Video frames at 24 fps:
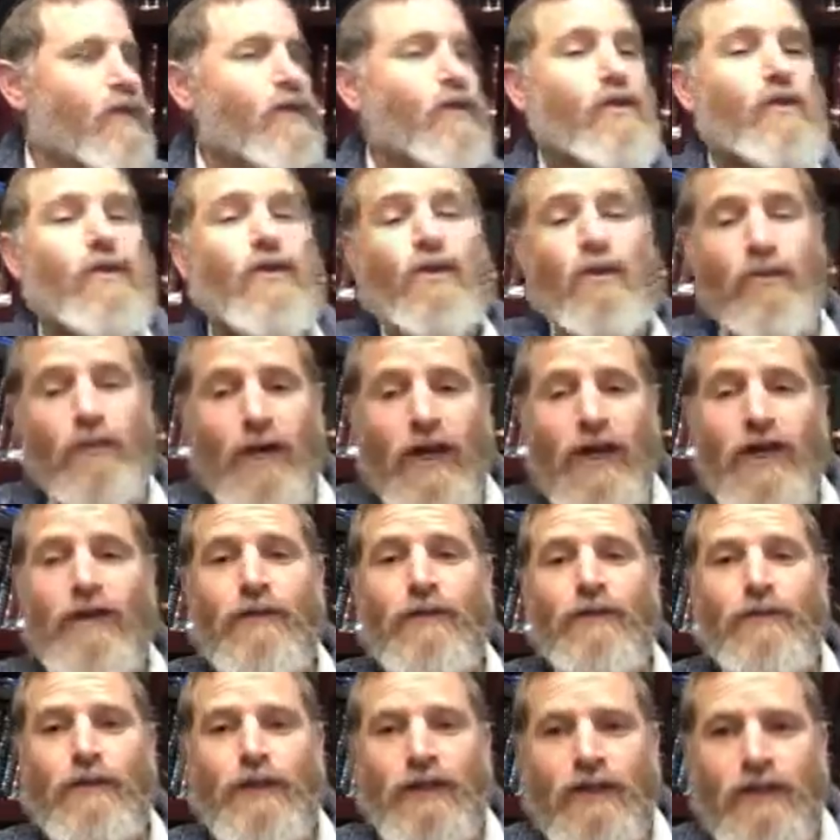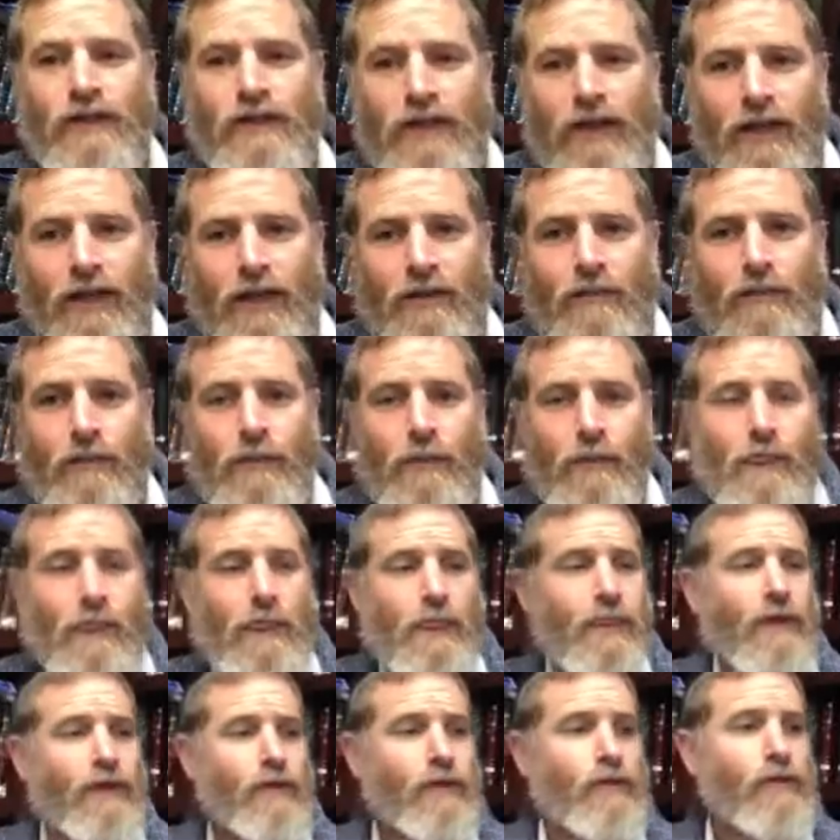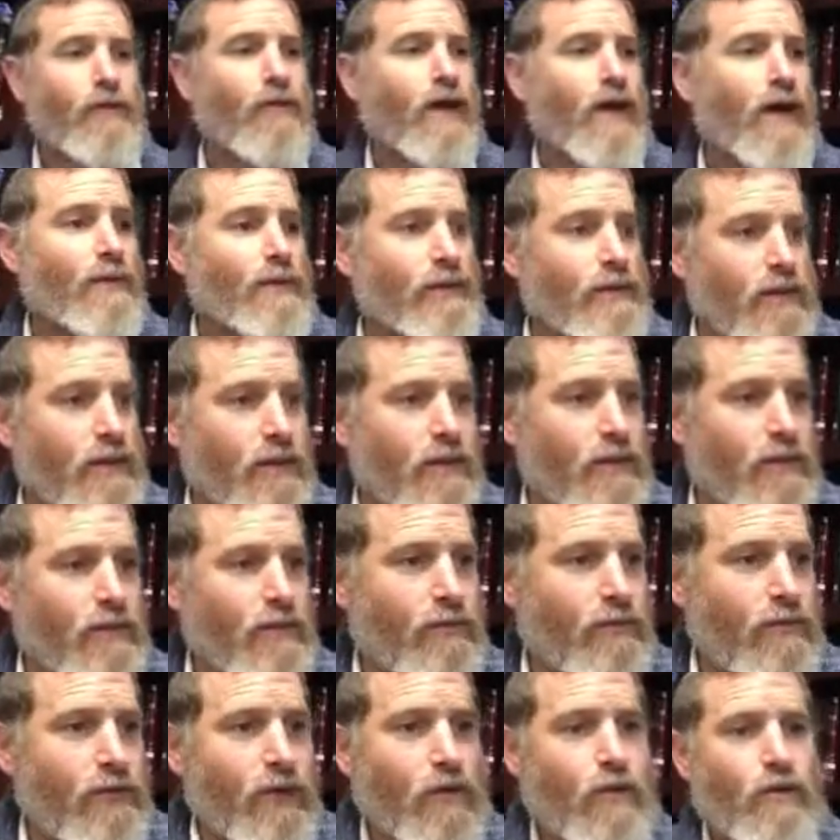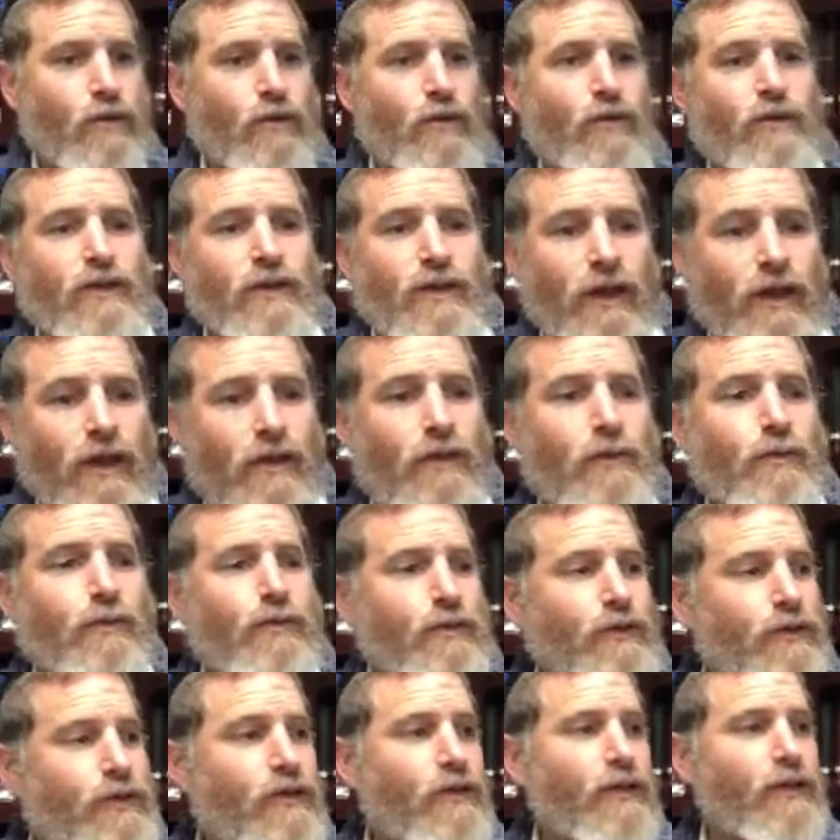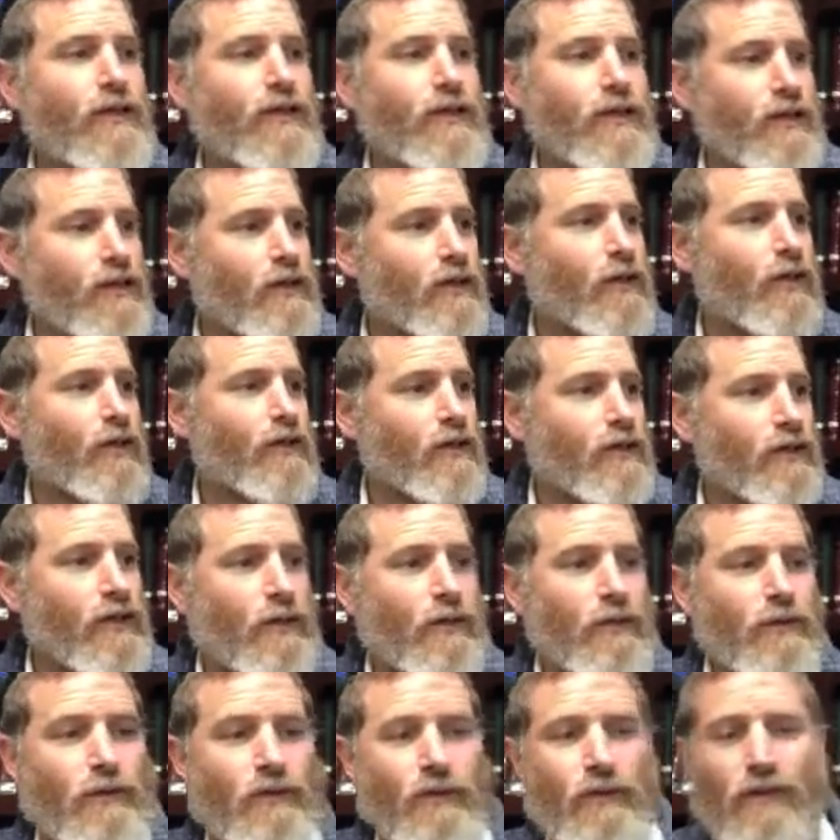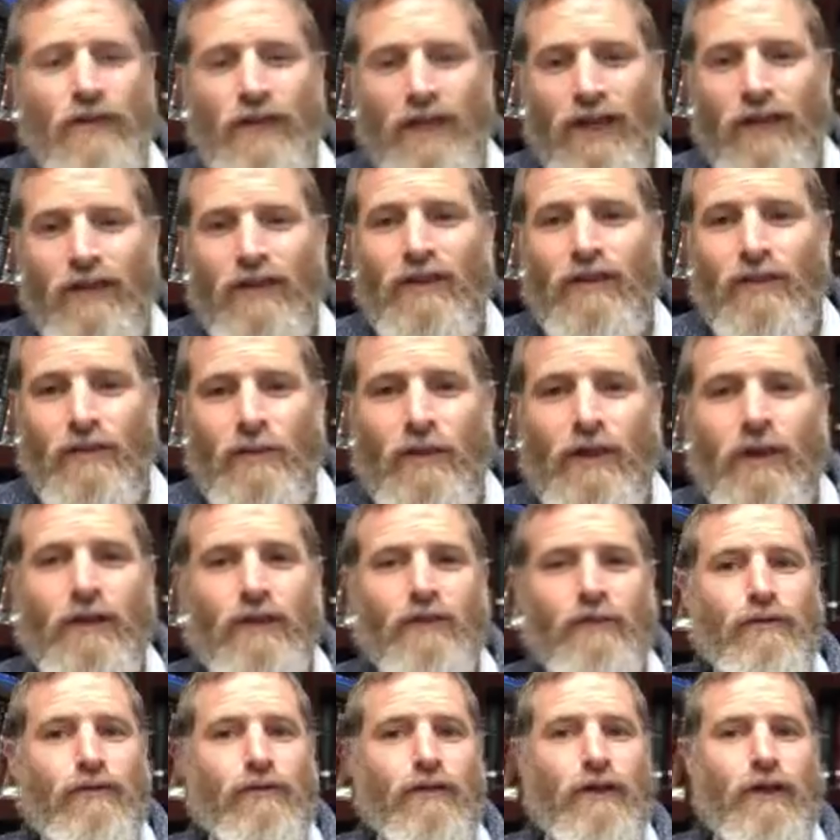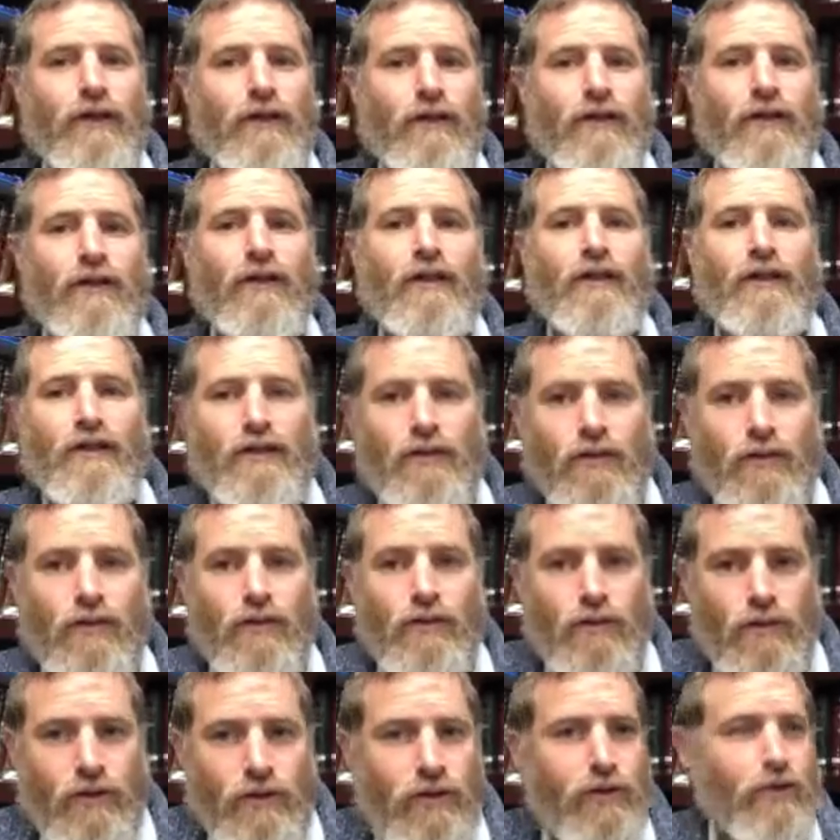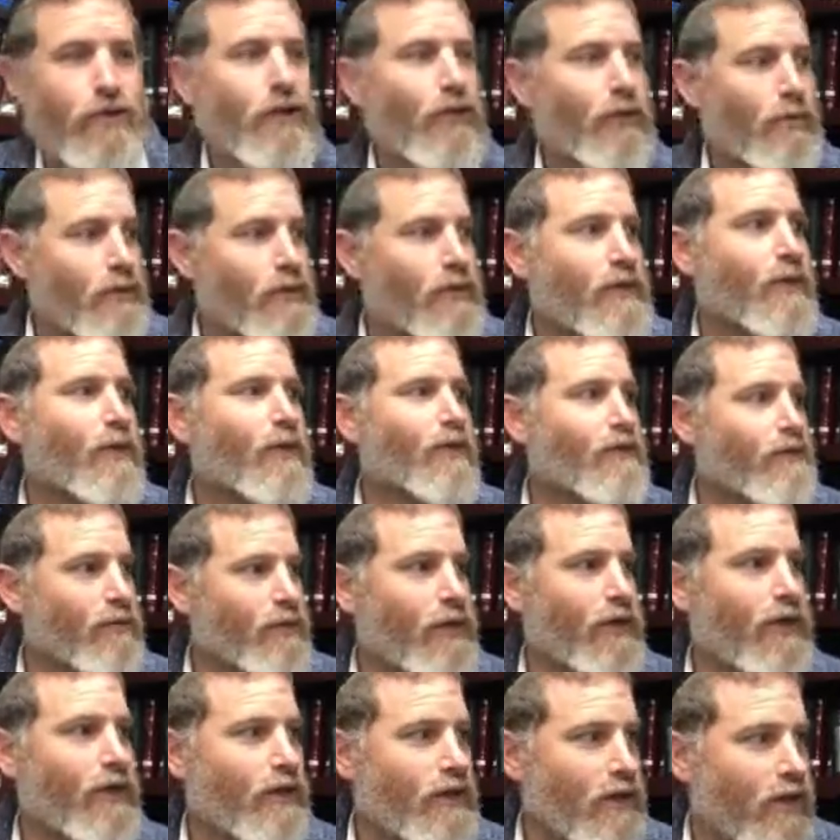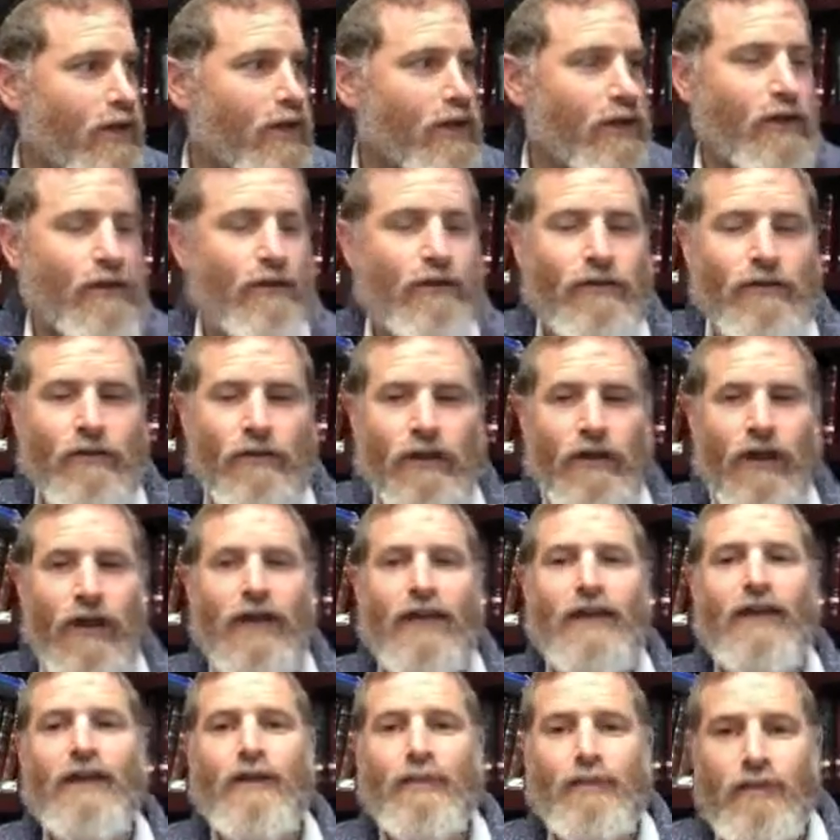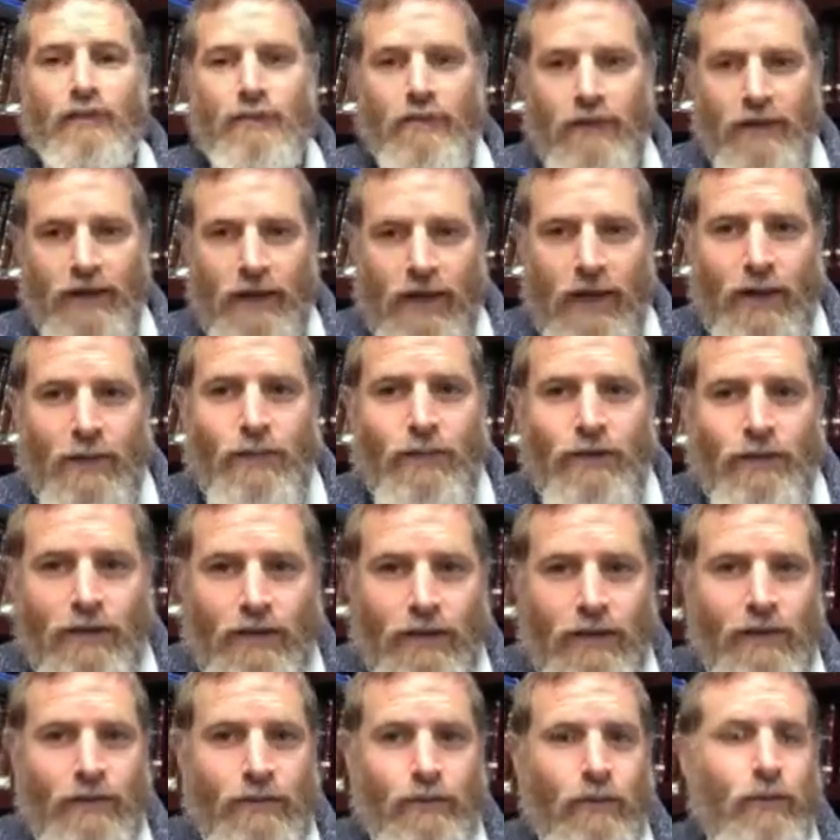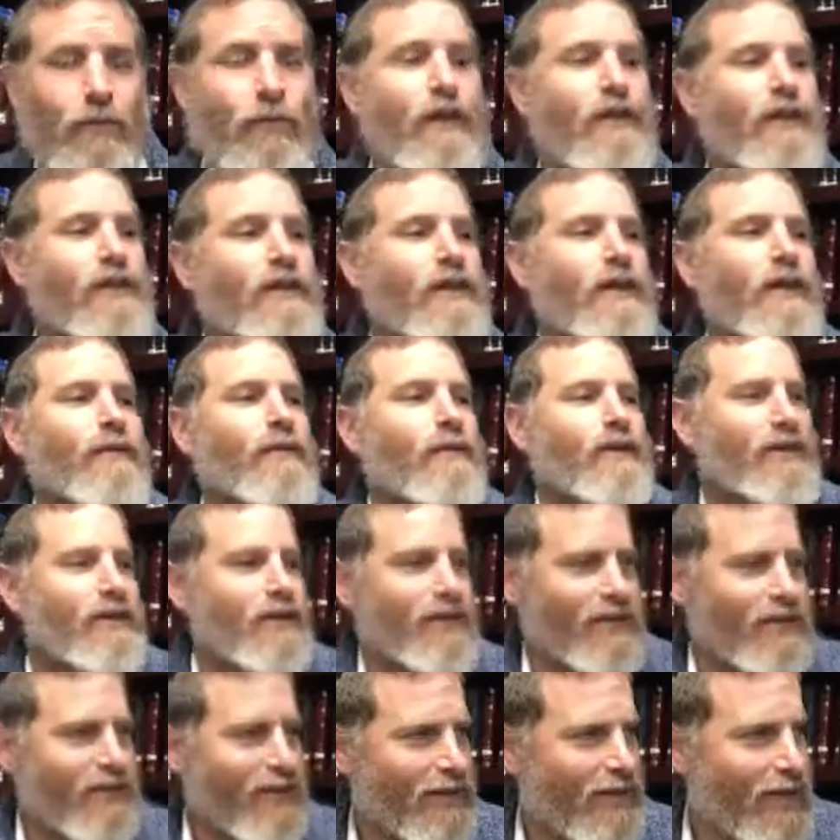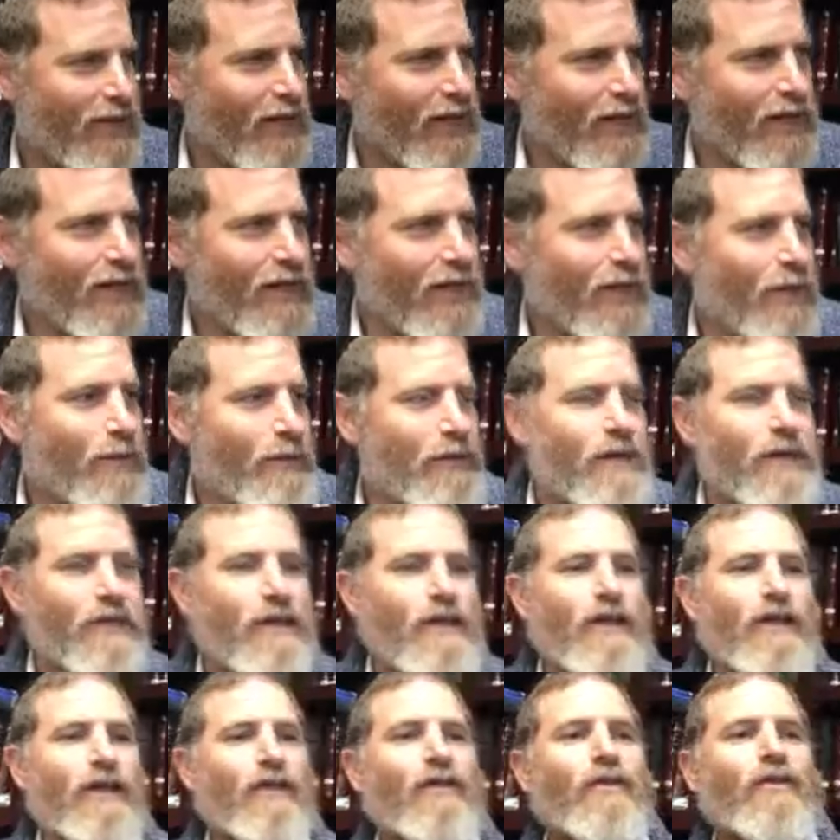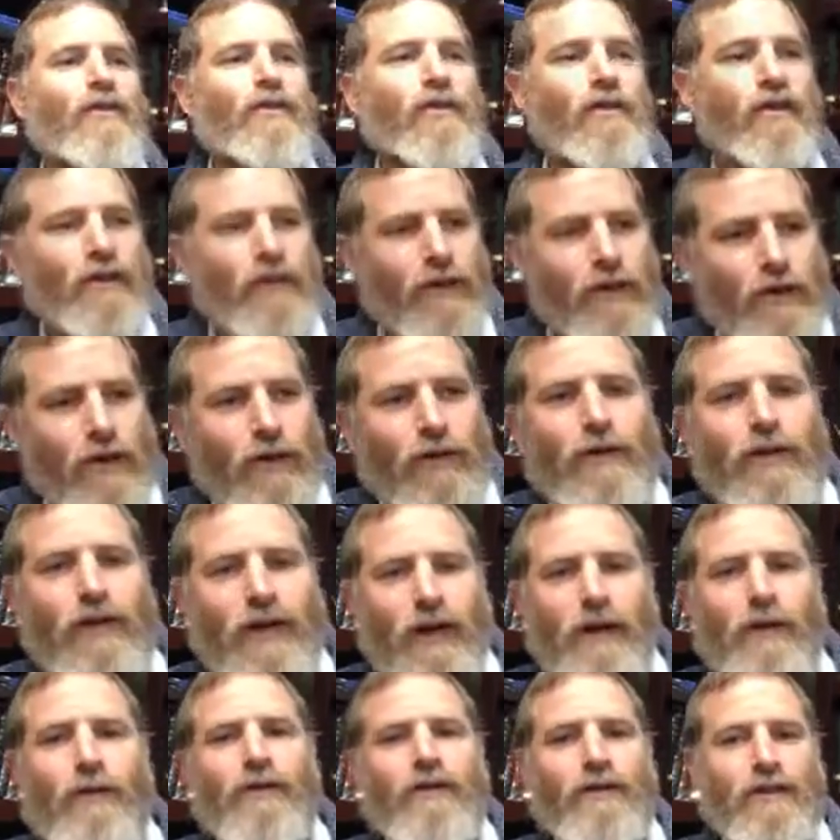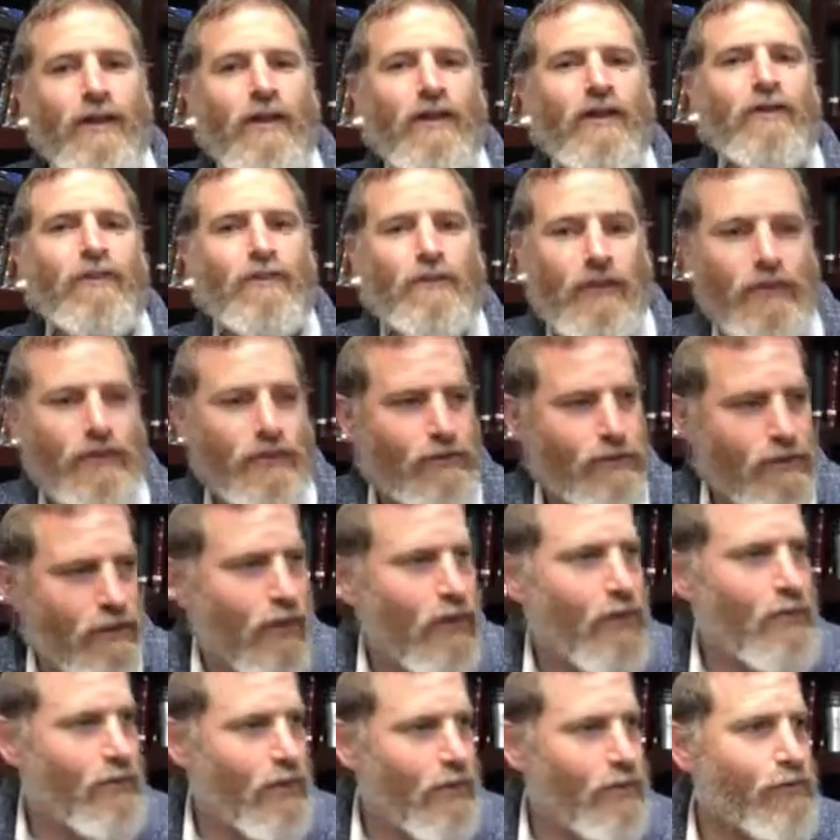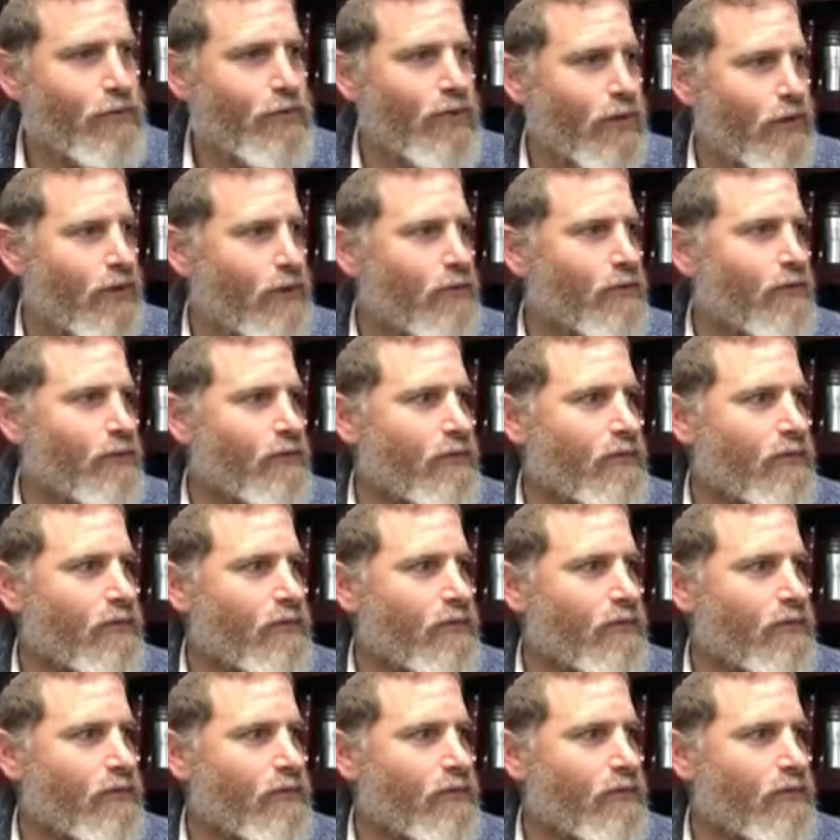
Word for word: So the way to fix that, there's two options. You tell the person that just told you something so negative about your friend, listen, you just told me something very negative. I can't be mekabel this. But what does that mean? That means that either you're gonna go now and tell my tell my friend,